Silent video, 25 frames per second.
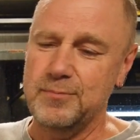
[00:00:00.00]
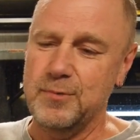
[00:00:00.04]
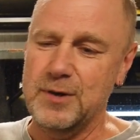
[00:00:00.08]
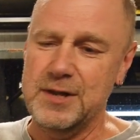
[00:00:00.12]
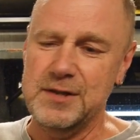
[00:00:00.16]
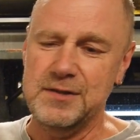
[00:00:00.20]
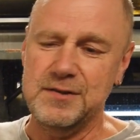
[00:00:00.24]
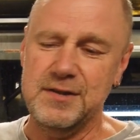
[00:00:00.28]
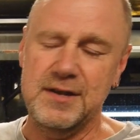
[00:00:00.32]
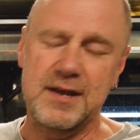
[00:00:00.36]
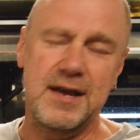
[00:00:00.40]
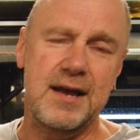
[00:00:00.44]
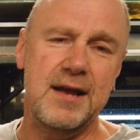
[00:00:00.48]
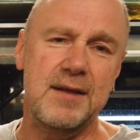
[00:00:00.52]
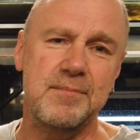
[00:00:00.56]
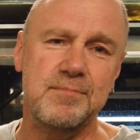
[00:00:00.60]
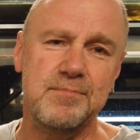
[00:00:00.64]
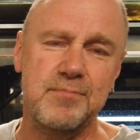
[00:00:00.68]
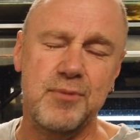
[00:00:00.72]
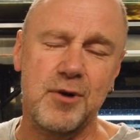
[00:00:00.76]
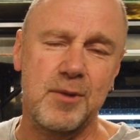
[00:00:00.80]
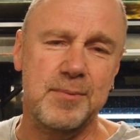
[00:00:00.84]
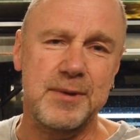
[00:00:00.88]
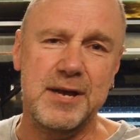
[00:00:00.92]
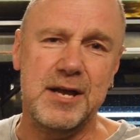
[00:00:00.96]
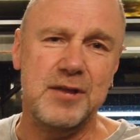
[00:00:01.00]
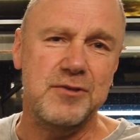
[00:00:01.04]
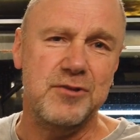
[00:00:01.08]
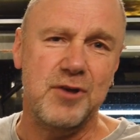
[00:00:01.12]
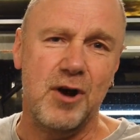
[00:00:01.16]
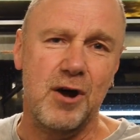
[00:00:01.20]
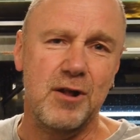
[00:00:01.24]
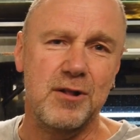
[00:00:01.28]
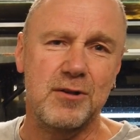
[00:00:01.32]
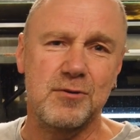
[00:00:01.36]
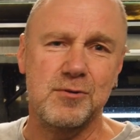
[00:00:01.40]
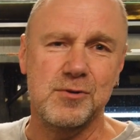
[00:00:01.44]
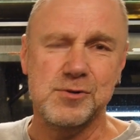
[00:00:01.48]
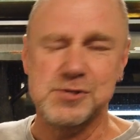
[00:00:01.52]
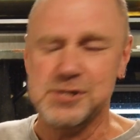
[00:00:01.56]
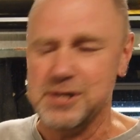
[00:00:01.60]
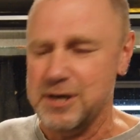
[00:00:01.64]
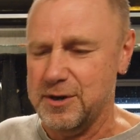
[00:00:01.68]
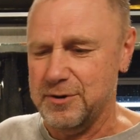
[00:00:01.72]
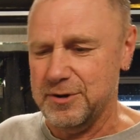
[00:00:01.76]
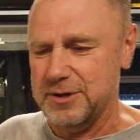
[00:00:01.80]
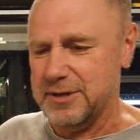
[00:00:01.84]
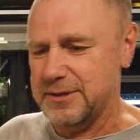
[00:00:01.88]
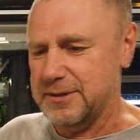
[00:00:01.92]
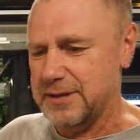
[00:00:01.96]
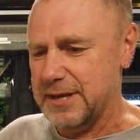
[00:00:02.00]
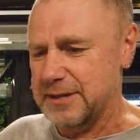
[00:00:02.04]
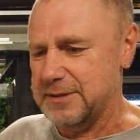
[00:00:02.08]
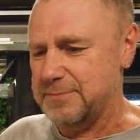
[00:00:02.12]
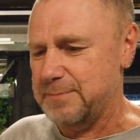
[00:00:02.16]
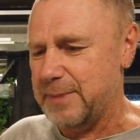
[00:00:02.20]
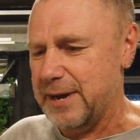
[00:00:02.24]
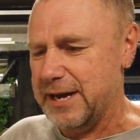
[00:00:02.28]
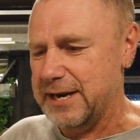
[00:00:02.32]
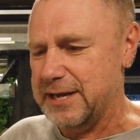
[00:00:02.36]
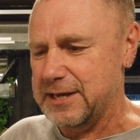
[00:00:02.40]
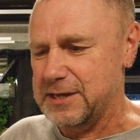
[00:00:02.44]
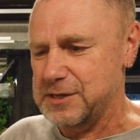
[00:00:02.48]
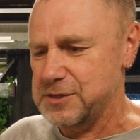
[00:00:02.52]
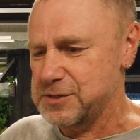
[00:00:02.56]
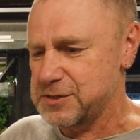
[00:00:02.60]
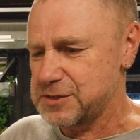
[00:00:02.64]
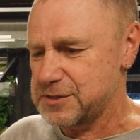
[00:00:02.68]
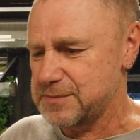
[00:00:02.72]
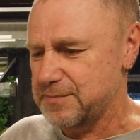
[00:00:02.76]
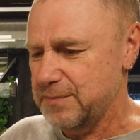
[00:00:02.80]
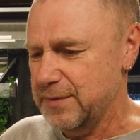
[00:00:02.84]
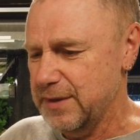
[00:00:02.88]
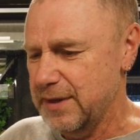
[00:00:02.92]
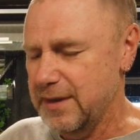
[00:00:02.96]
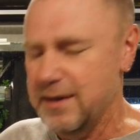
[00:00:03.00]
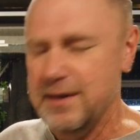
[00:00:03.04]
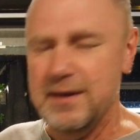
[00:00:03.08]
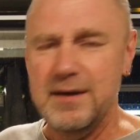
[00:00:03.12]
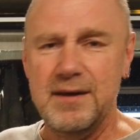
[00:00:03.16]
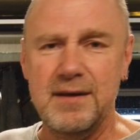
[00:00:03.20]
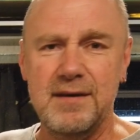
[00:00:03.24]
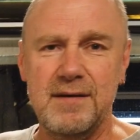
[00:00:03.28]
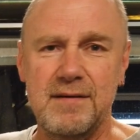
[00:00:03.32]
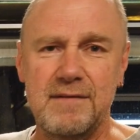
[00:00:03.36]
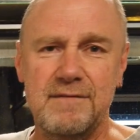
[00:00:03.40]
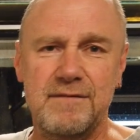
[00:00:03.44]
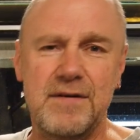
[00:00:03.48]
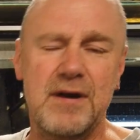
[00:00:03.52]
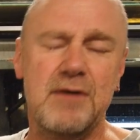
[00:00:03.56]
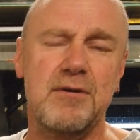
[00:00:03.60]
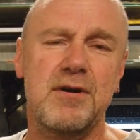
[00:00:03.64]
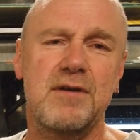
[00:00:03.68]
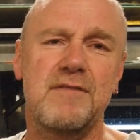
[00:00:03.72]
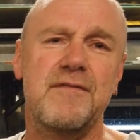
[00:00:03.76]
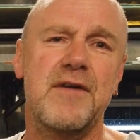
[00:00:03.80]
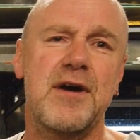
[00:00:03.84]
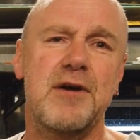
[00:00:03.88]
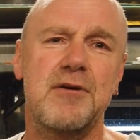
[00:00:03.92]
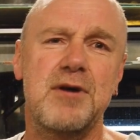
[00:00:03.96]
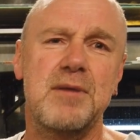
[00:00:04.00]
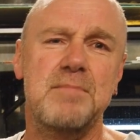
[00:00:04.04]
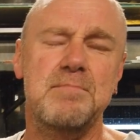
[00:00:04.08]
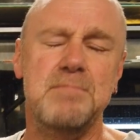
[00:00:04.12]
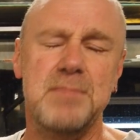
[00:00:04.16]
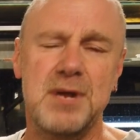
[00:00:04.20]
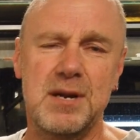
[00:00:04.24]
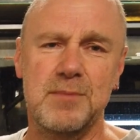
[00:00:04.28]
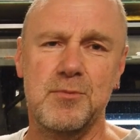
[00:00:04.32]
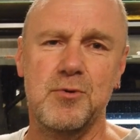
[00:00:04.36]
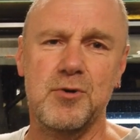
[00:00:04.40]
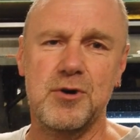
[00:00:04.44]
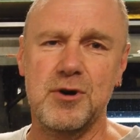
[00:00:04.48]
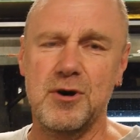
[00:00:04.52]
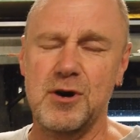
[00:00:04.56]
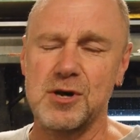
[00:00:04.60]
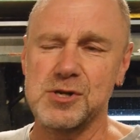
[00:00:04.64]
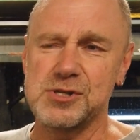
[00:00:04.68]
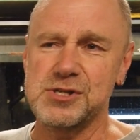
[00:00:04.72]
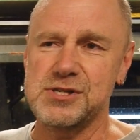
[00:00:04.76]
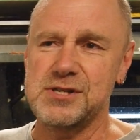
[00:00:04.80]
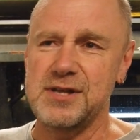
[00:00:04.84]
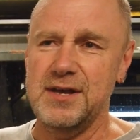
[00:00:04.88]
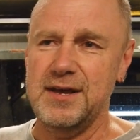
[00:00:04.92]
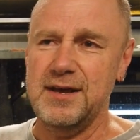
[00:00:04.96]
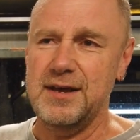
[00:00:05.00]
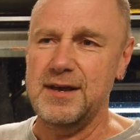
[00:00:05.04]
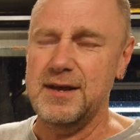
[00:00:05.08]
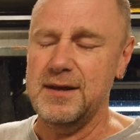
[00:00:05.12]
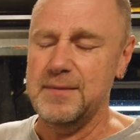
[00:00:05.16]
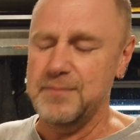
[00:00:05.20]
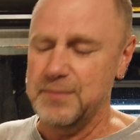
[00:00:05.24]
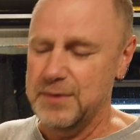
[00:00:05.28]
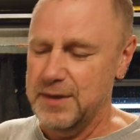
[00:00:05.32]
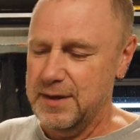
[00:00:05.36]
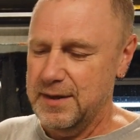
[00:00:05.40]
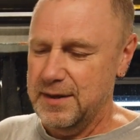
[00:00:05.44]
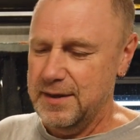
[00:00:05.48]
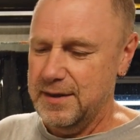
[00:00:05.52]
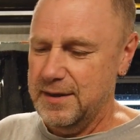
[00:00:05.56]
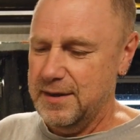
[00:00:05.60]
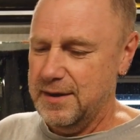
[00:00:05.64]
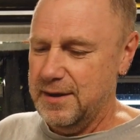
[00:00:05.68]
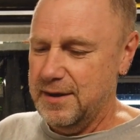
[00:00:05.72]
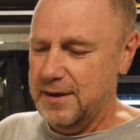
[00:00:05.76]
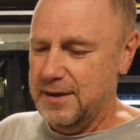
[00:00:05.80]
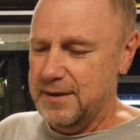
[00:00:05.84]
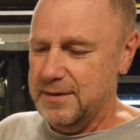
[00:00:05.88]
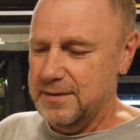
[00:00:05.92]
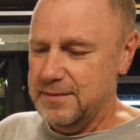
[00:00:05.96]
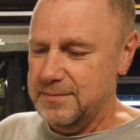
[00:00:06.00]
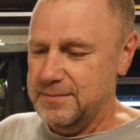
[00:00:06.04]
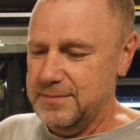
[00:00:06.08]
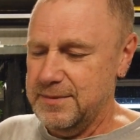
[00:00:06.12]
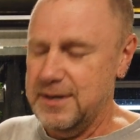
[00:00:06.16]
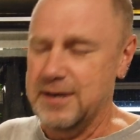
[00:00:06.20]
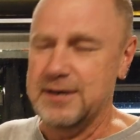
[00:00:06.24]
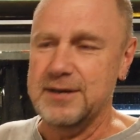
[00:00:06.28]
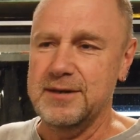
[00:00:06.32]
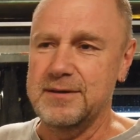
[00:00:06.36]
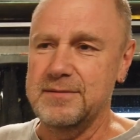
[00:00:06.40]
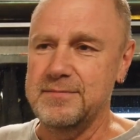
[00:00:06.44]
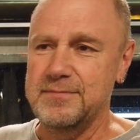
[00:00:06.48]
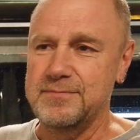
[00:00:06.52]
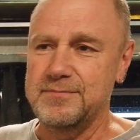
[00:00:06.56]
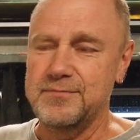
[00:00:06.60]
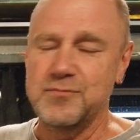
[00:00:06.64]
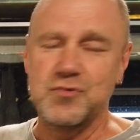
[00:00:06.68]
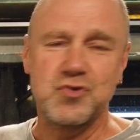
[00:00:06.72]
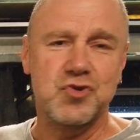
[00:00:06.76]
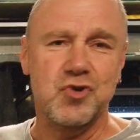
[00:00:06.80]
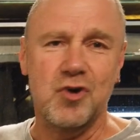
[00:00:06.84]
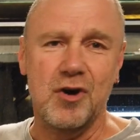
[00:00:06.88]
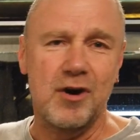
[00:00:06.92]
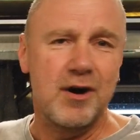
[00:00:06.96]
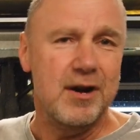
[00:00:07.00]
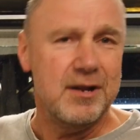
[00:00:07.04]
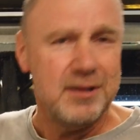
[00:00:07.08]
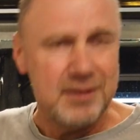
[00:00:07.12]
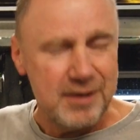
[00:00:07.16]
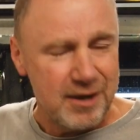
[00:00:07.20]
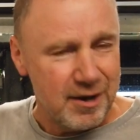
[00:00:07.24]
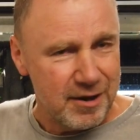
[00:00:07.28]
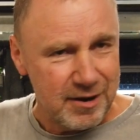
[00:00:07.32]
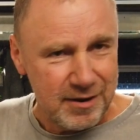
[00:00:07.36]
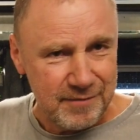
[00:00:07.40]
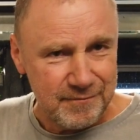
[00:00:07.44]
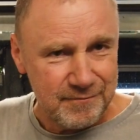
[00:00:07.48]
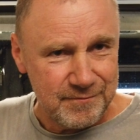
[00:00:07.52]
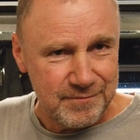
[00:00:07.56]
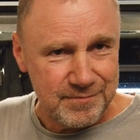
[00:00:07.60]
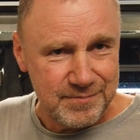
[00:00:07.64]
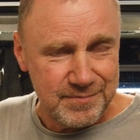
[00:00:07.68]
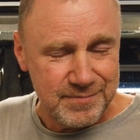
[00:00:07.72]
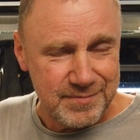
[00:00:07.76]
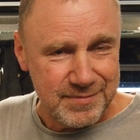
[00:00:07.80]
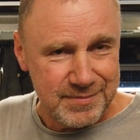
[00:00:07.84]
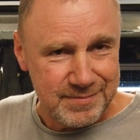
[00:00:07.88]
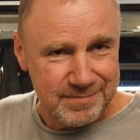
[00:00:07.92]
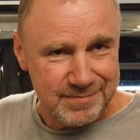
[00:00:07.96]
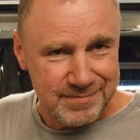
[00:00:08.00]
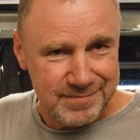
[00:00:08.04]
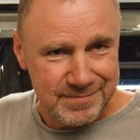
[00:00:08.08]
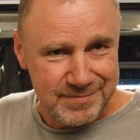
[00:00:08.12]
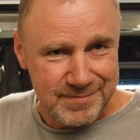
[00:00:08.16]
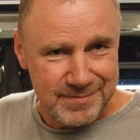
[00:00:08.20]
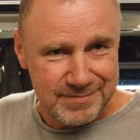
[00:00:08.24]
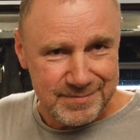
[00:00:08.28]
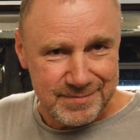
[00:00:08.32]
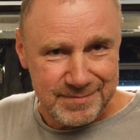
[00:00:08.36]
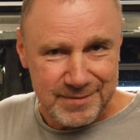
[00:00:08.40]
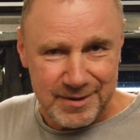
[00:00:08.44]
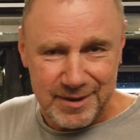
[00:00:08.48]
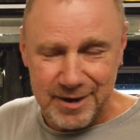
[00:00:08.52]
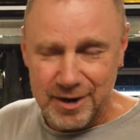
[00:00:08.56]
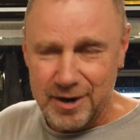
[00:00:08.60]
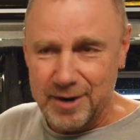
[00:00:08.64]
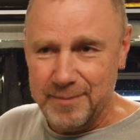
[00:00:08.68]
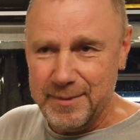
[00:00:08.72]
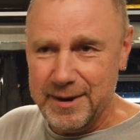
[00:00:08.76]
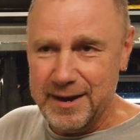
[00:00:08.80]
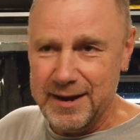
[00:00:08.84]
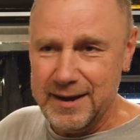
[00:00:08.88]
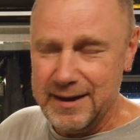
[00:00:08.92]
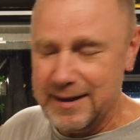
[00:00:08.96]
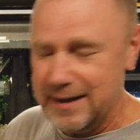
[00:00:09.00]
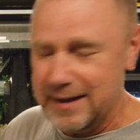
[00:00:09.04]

once again probably $1 or so at Bunnings. Very, very minimal cost there. You can try and go to Home